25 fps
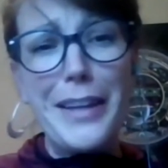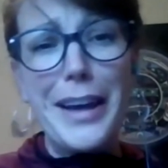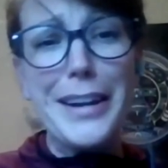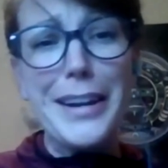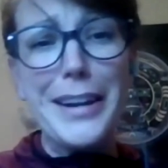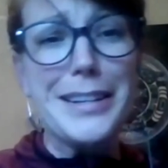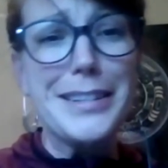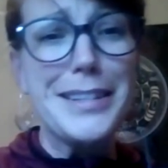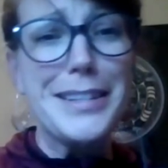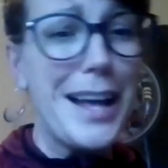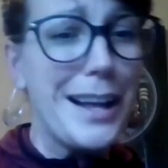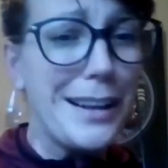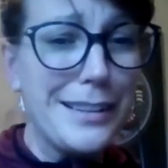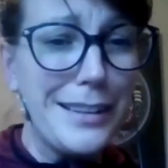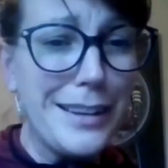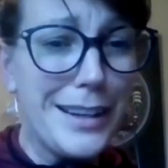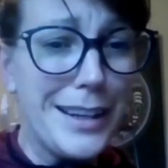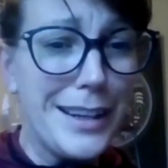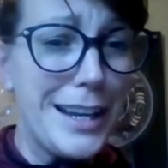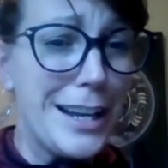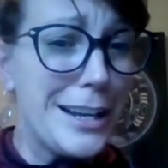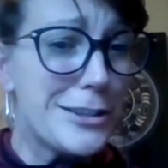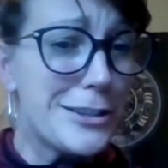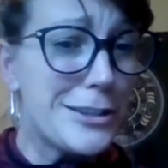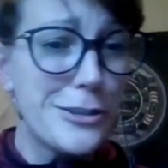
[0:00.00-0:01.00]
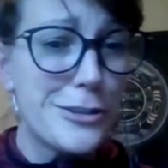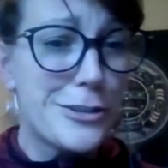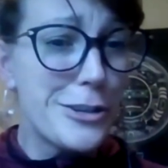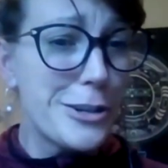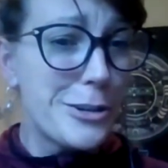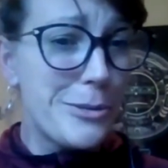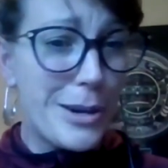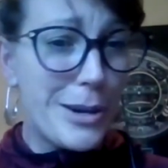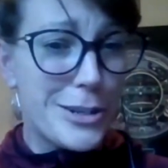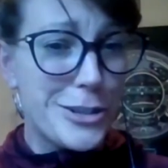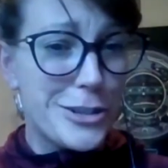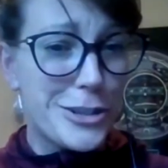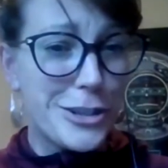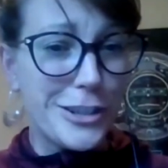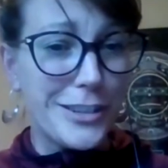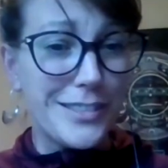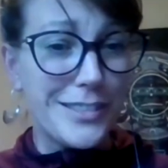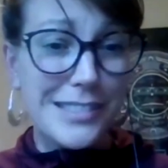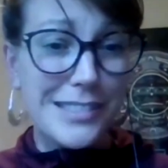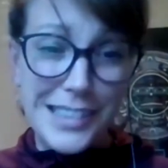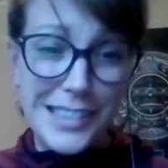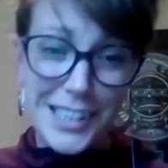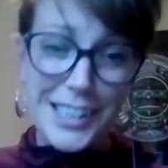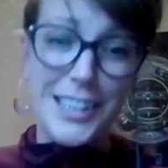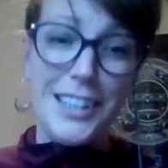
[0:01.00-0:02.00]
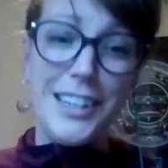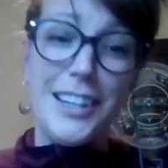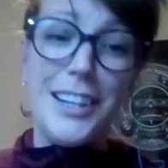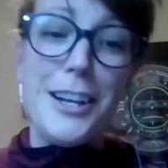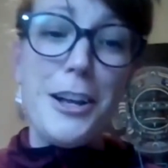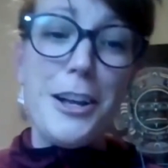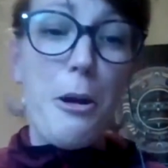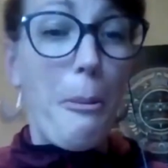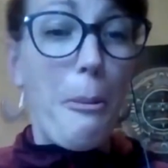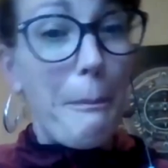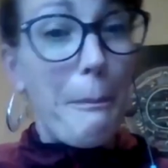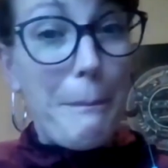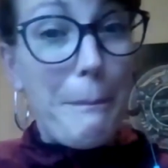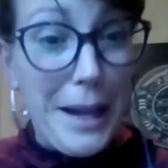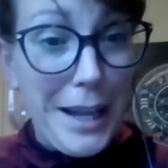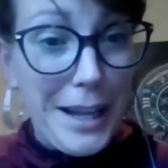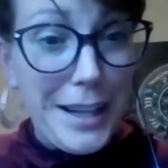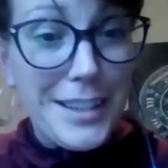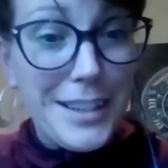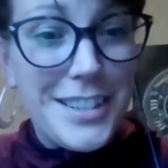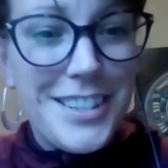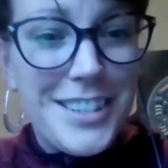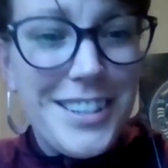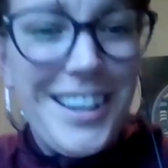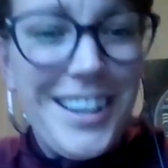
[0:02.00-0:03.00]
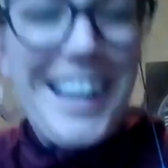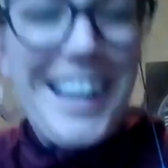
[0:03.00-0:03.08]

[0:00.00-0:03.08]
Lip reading: that exactly answers your question, but